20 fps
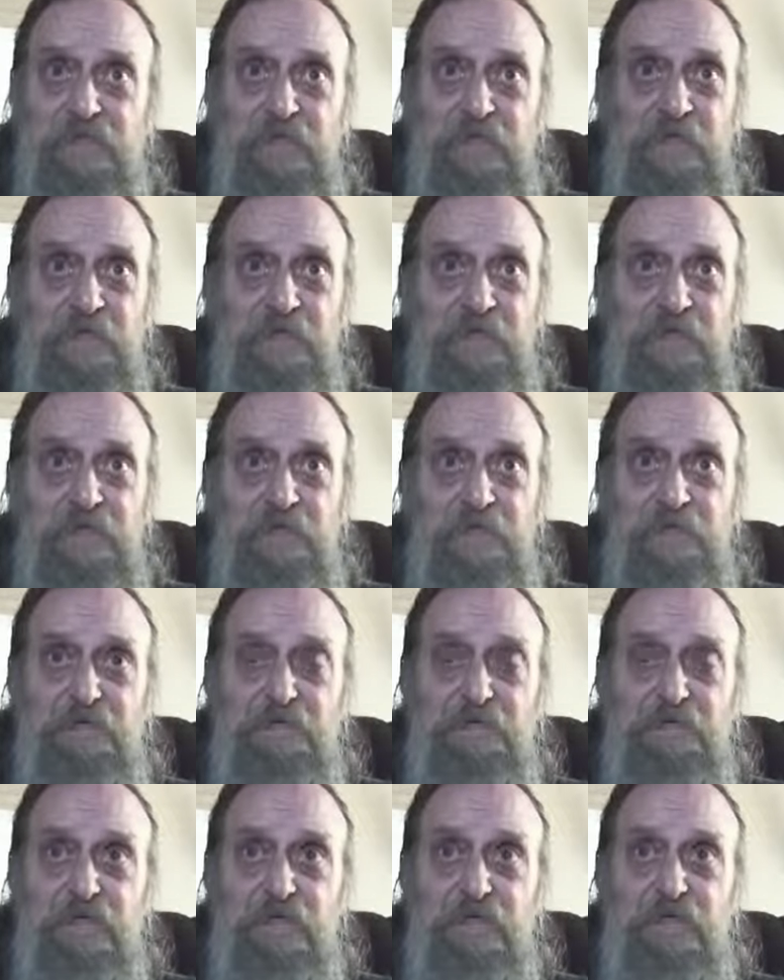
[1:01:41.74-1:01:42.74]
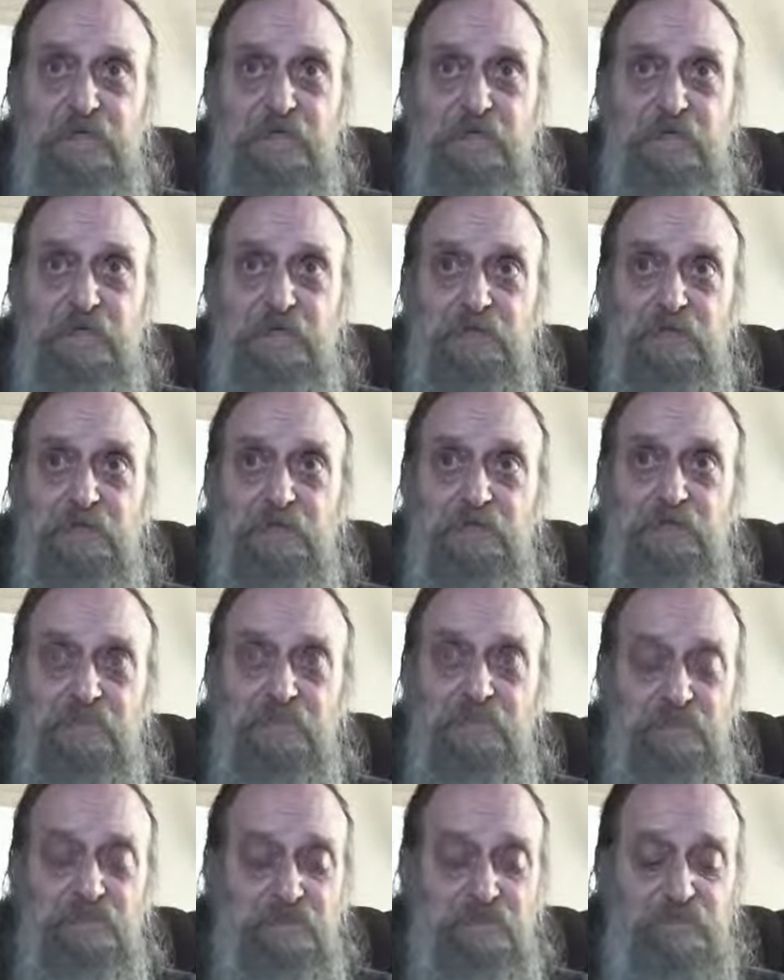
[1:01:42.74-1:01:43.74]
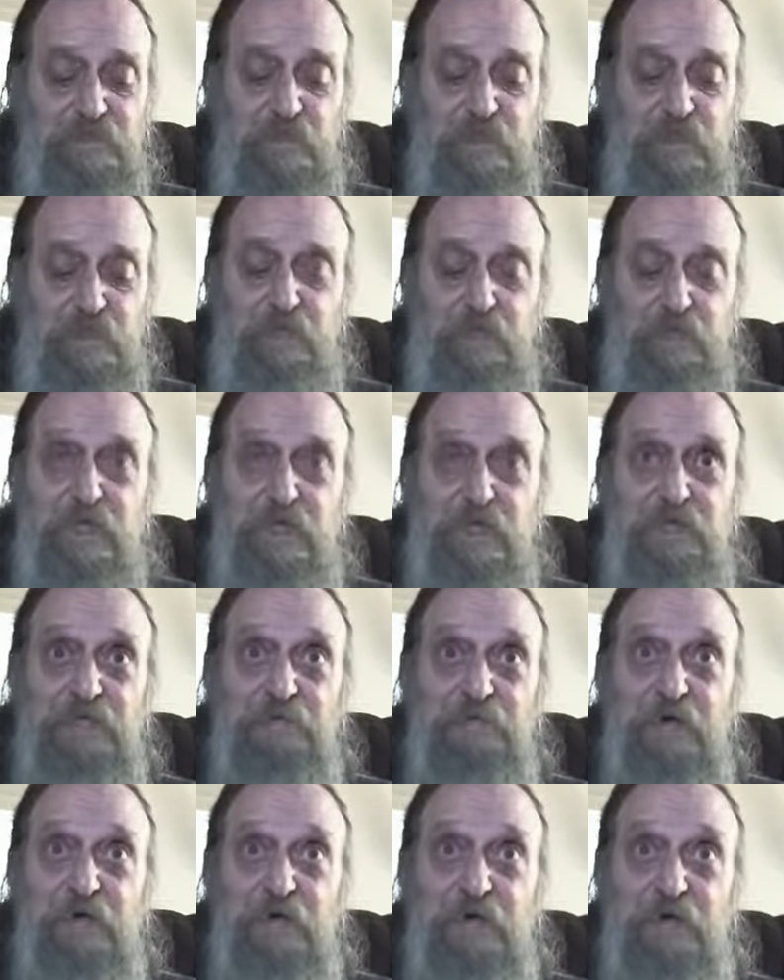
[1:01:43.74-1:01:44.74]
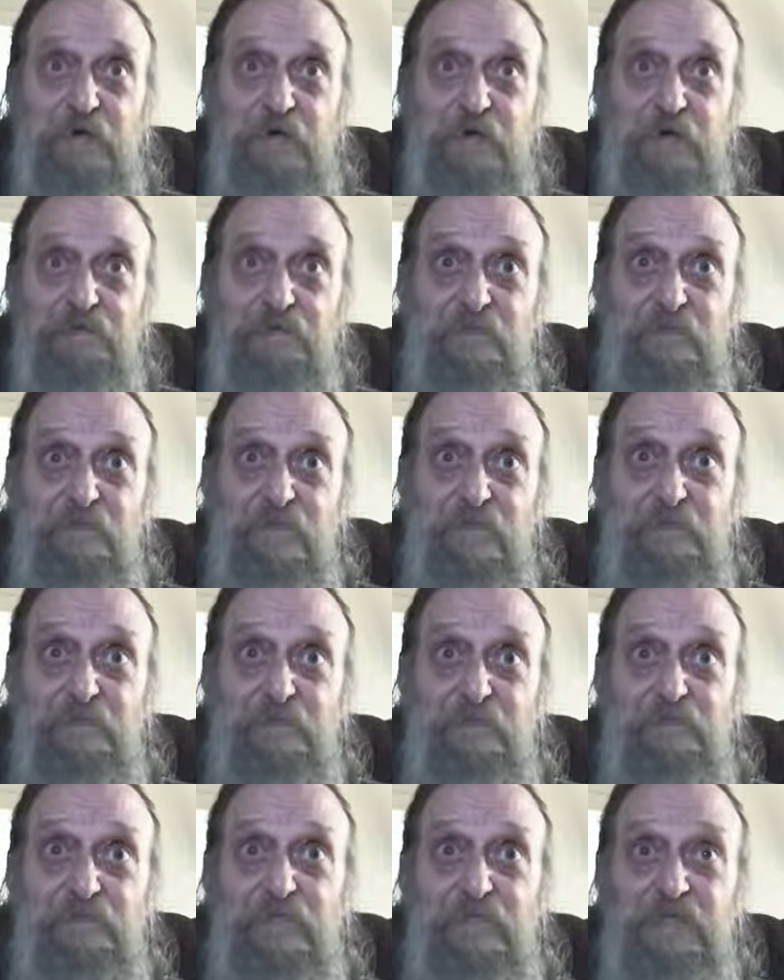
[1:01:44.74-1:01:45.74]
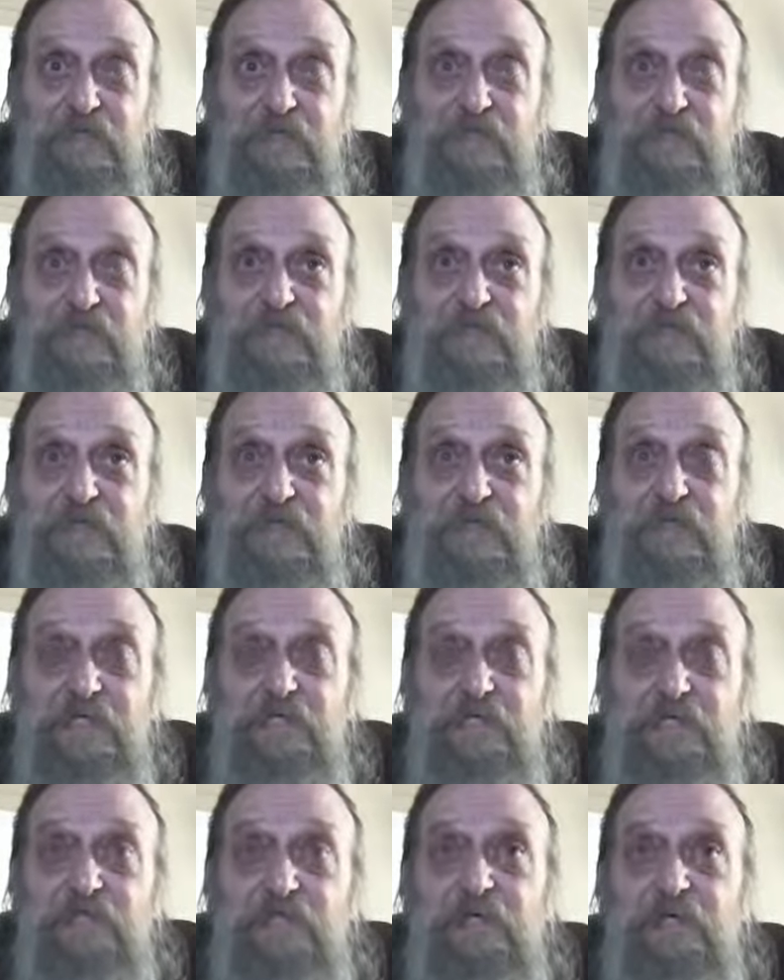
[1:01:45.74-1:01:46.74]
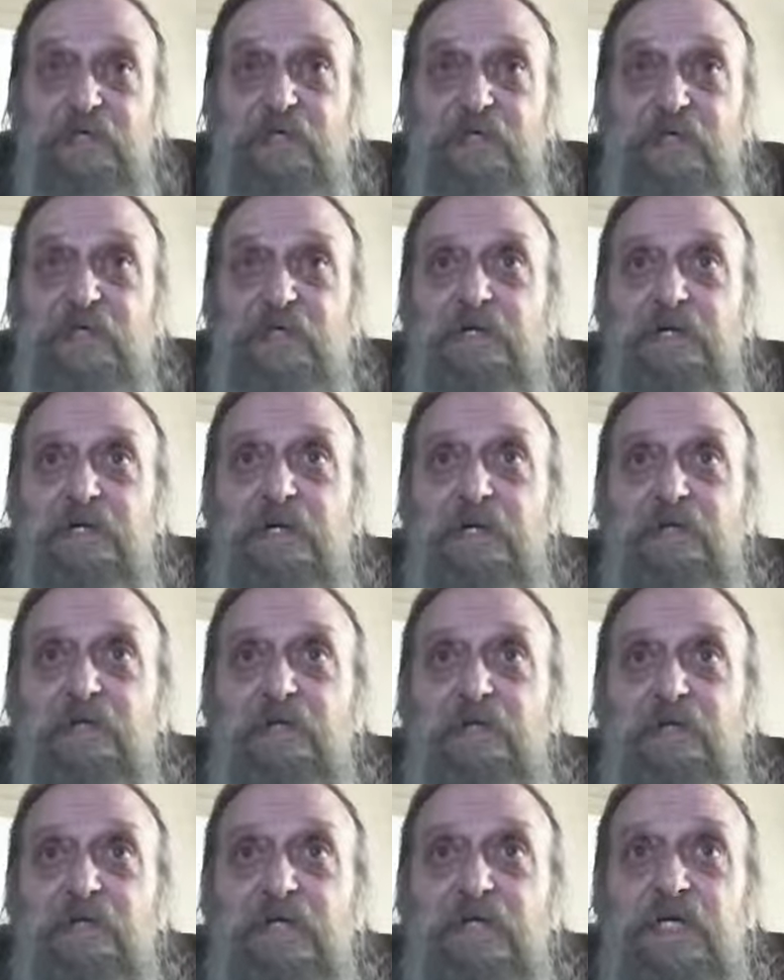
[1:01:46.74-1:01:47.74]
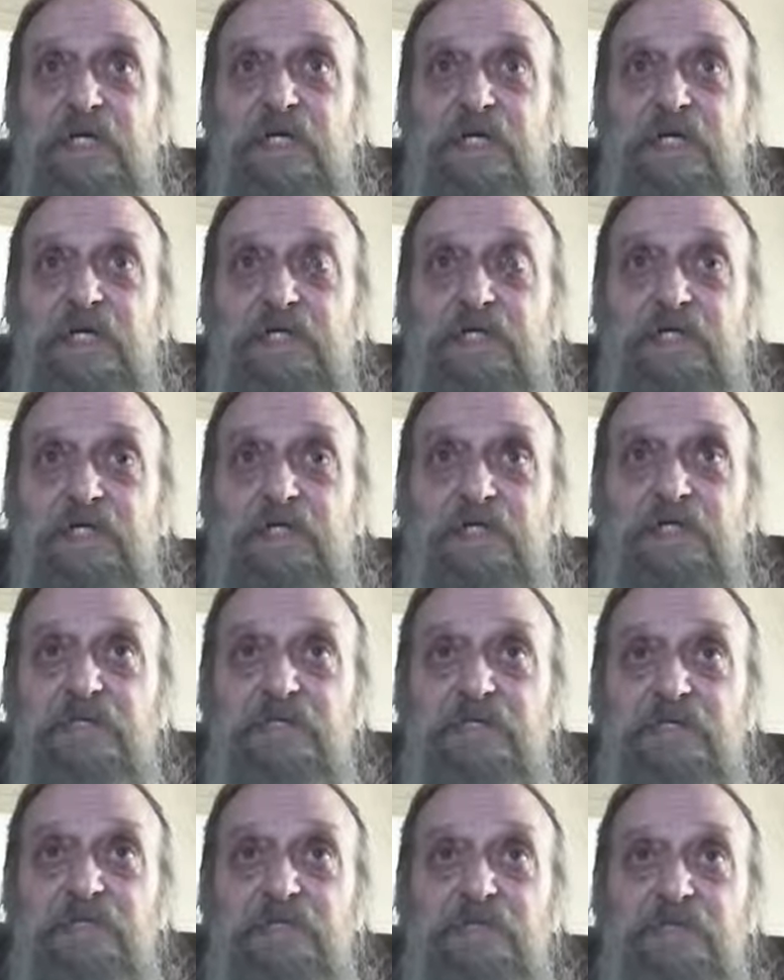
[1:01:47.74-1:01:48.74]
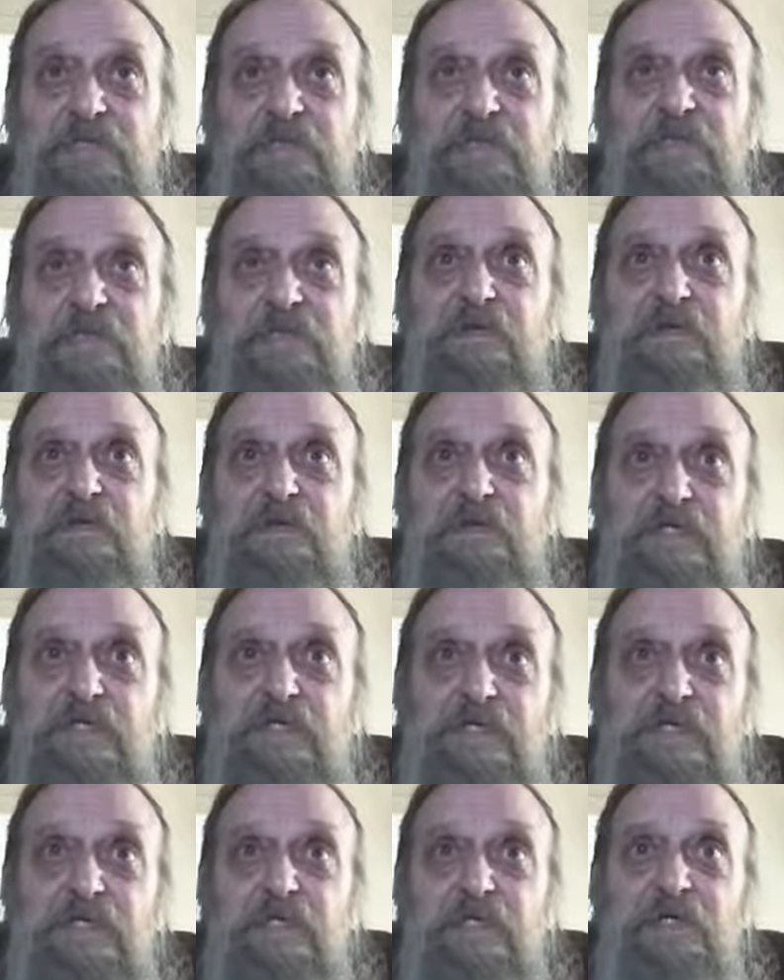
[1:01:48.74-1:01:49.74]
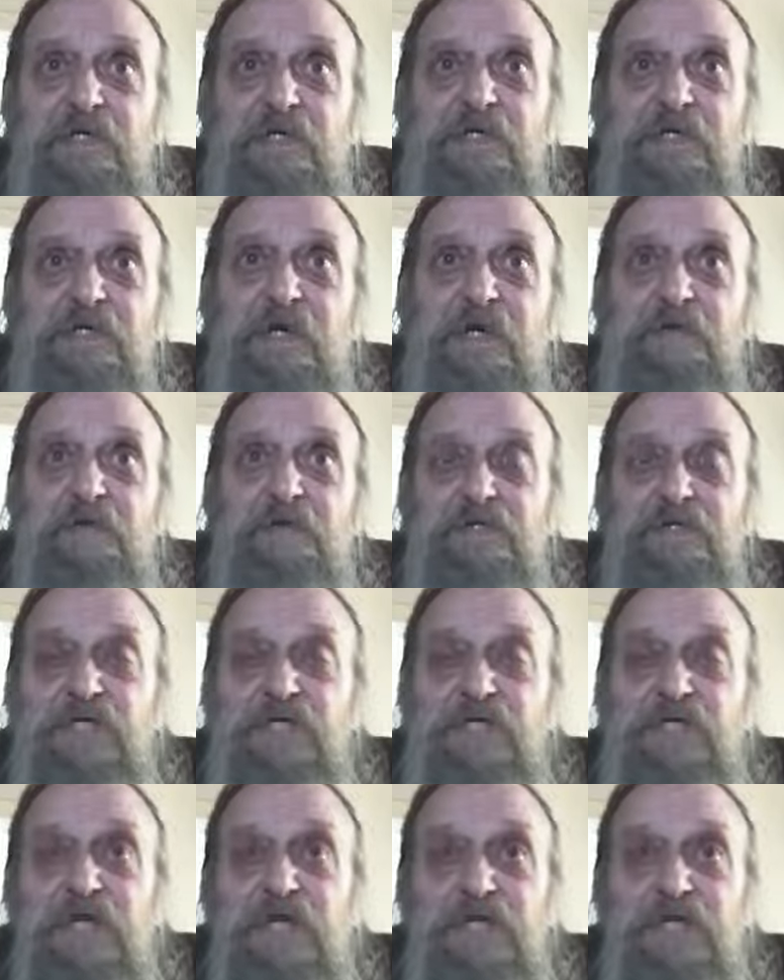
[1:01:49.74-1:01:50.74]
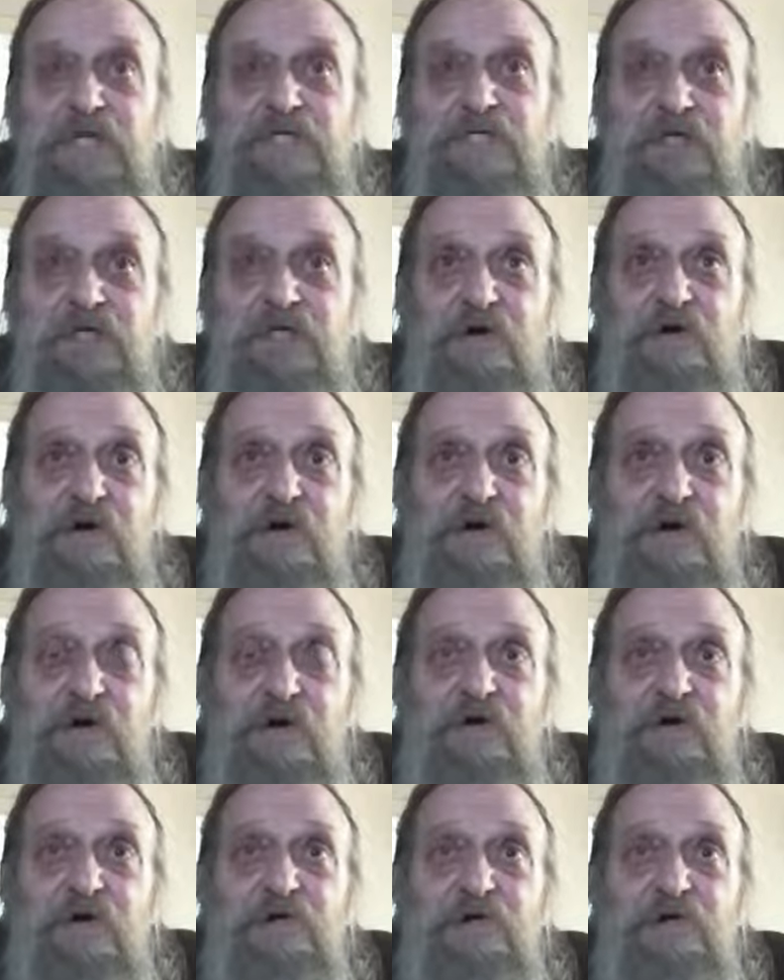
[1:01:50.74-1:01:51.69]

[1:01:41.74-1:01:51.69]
uh, you know, nobody's perfect, everybody's a sinner, and we need to, you know, have a changed heart.